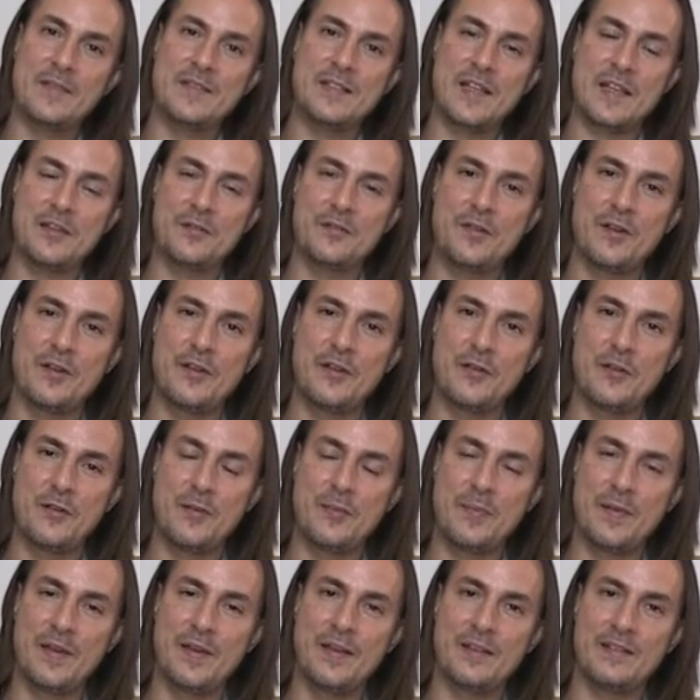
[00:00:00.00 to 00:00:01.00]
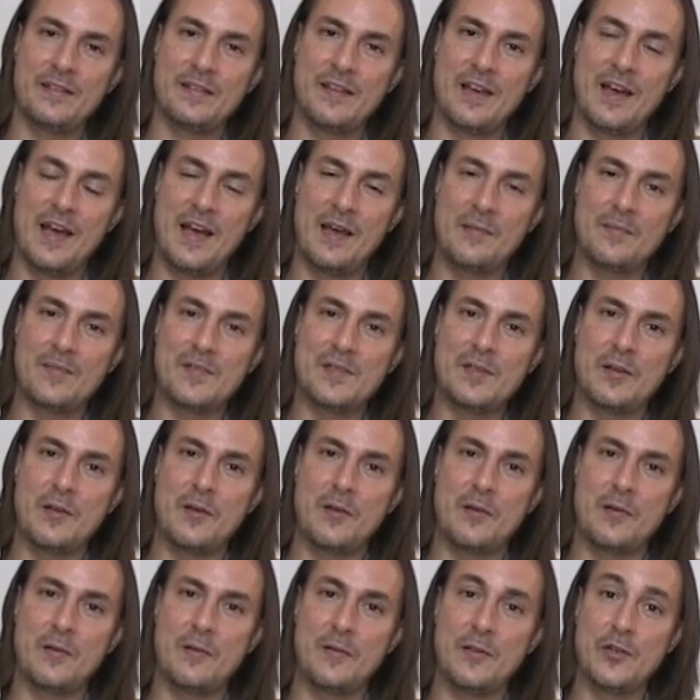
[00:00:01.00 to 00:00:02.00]
Central European time,
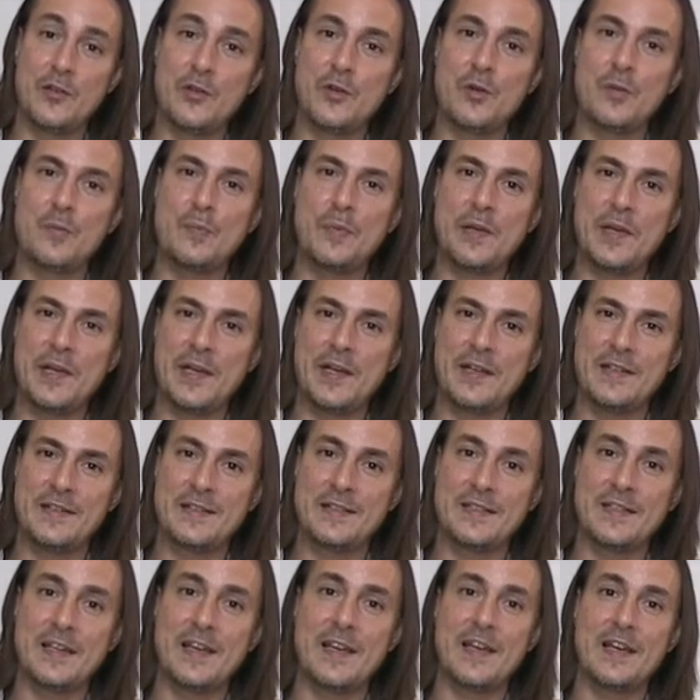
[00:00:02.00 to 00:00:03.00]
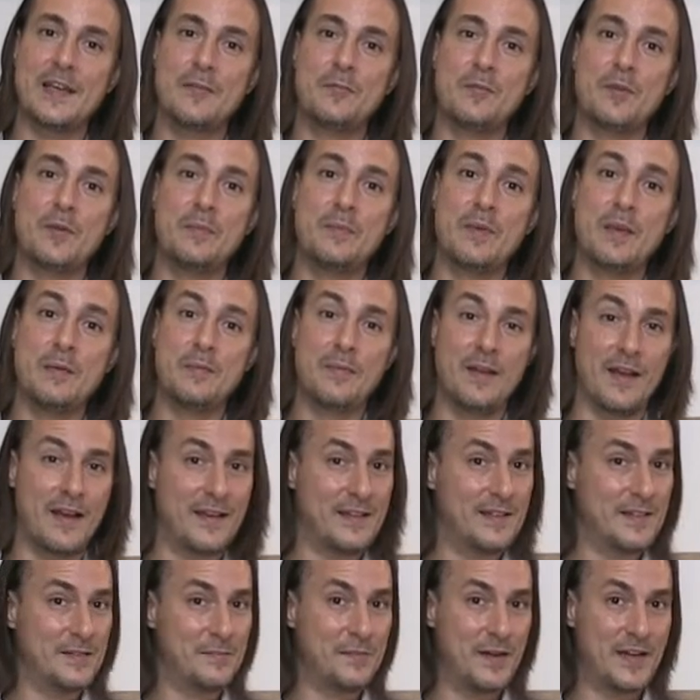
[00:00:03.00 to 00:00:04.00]
so Europeans, it will be
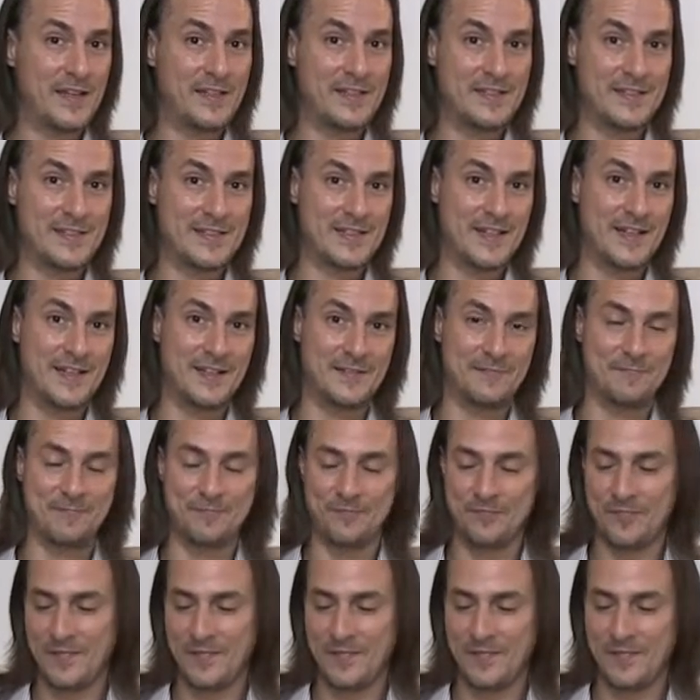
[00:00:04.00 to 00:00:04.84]
blinded by the sun.